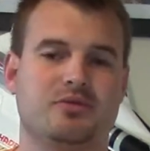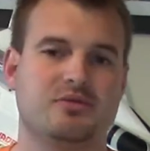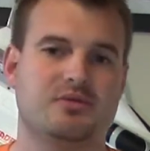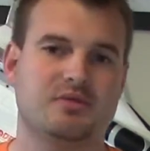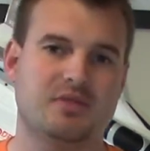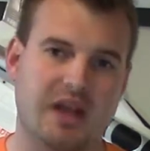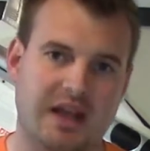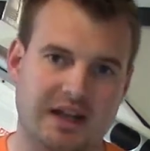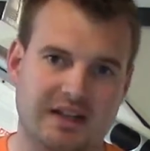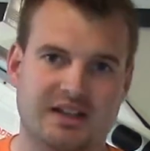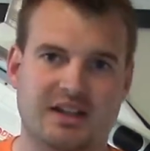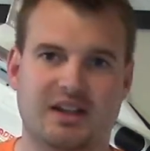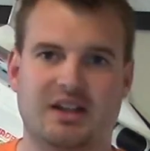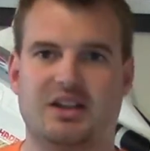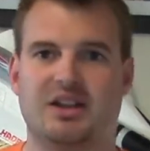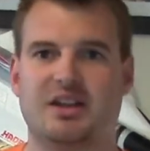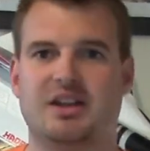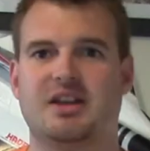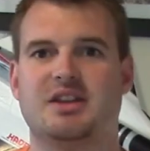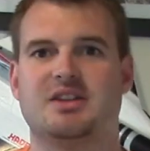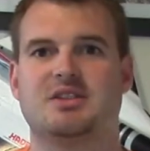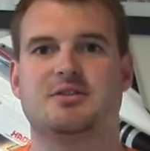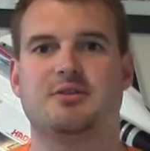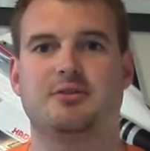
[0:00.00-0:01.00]
Technically
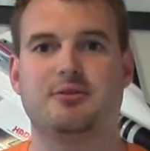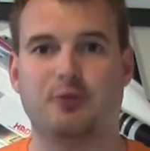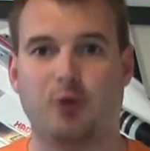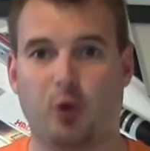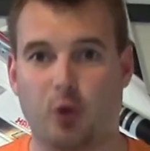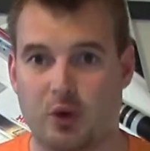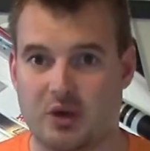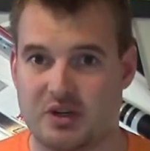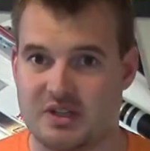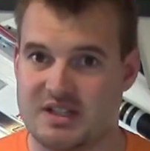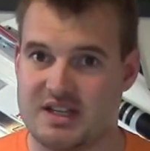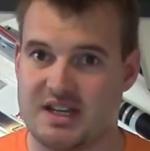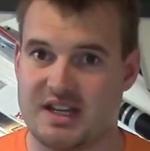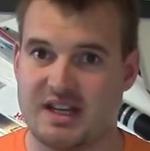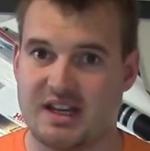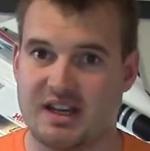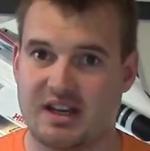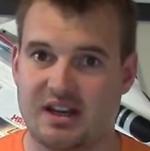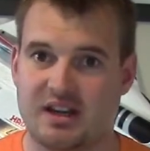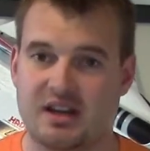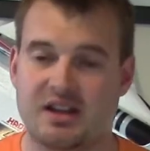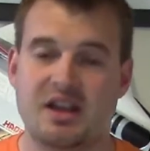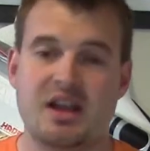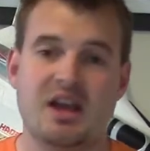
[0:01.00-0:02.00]
it's
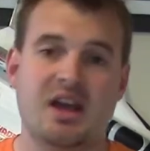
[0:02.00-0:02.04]
14.